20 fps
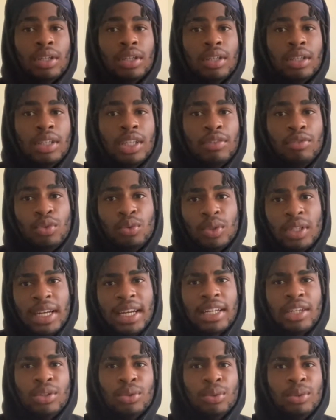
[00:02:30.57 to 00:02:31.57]
If you're
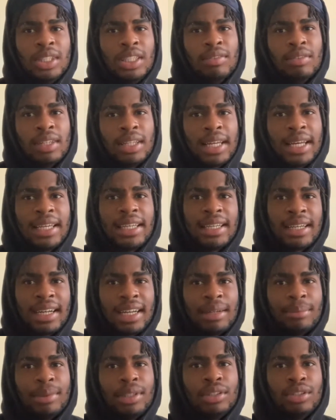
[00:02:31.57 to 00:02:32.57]
not new, leave a like,
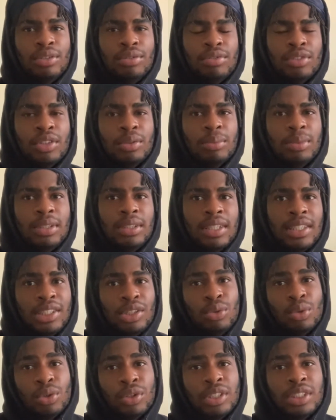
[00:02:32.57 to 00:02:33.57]
comment, you feel me? And
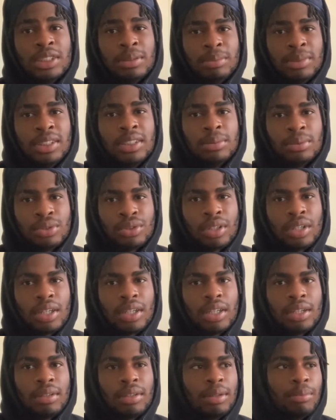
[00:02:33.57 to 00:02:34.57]
you already should be
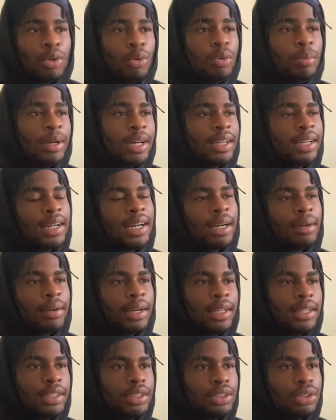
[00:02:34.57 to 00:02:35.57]
subscribed. But we about to hop
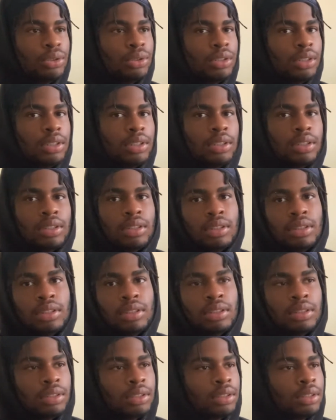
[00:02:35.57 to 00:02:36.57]
right into it.
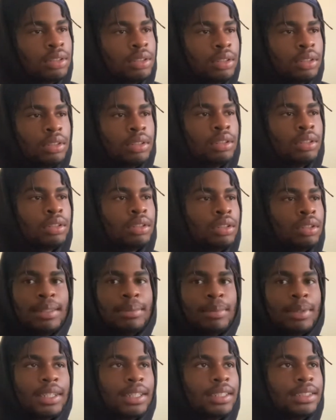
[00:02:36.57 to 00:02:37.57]

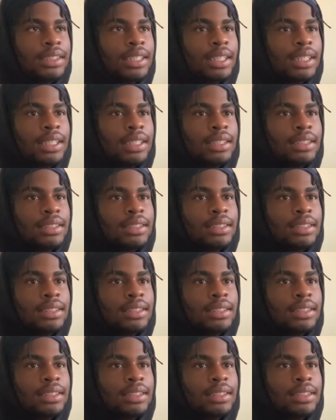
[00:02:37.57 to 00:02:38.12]
Monetize.